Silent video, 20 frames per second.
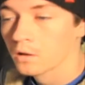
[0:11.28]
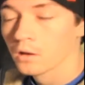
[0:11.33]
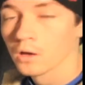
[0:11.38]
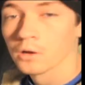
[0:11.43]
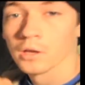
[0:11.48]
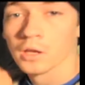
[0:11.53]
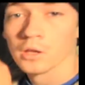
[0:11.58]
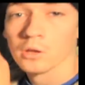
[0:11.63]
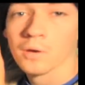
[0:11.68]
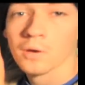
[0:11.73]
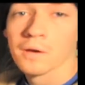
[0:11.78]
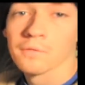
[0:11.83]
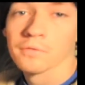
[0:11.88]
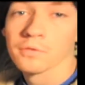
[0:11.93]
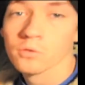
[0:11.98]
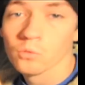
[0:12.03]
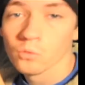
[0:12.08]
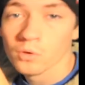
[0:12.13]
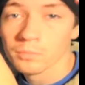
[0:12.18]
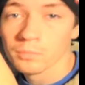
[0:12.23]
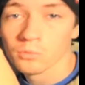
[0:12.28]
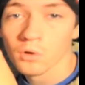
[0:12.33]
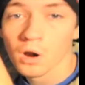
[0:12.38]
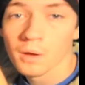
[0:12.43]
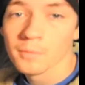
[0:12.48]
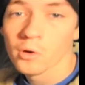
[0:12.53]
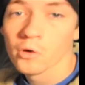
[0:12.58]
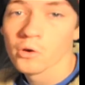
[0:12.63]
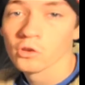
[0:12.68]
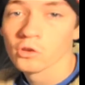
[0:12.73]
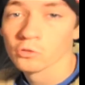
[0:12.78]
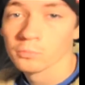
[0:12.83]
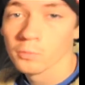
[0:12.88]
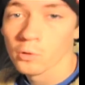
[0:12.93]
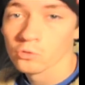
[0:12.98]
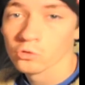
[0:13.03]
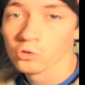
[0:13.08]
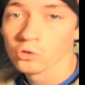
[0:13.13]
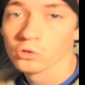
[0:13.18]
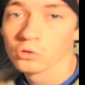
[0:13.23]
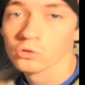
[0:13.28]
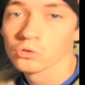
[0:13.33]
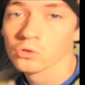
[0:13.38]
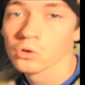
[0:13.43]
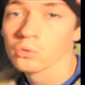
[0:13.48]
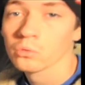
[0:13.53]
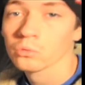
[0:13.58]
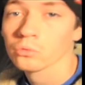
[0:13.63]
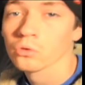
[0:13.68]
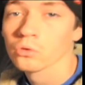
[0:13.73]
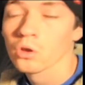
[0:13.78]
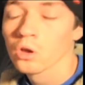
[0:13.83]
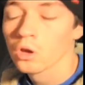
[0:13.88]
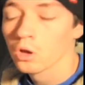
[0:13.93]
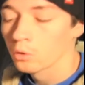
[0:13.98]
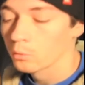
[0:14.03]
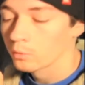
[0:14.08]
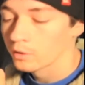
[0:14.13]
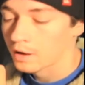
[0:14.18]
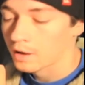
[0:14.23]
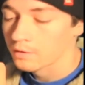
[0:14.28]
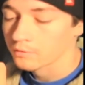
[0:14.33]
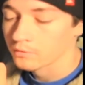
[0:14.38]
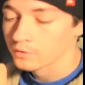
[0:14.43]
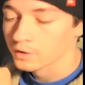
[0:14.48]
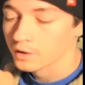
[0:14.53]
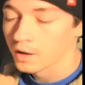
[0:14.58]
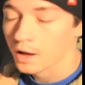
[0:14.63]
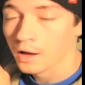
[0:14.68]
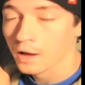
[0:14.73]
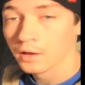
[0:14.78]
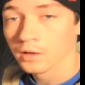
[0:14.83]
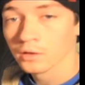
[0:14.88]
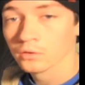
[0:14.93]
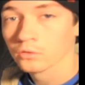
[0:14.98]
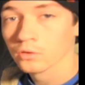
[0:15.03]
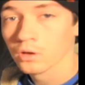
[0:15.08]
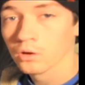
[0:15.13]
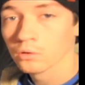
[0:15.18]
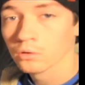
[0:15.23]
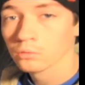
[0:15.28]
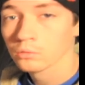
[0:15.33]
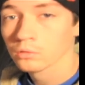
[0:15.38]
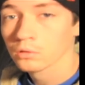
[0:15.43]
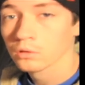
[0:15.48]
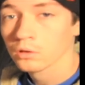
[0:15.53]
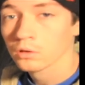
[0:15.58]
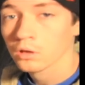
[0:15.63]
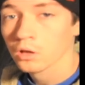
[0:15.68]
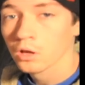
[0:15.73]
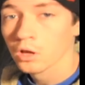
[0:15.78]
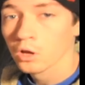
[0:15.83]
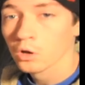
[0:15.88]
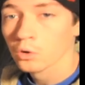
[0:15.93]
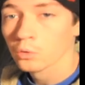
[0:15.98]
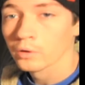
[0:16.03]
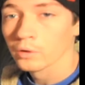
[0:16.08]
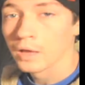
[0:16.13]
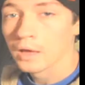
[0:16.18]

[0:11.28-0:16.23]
Okay, you have three primary exposure controls. We have the ISO, we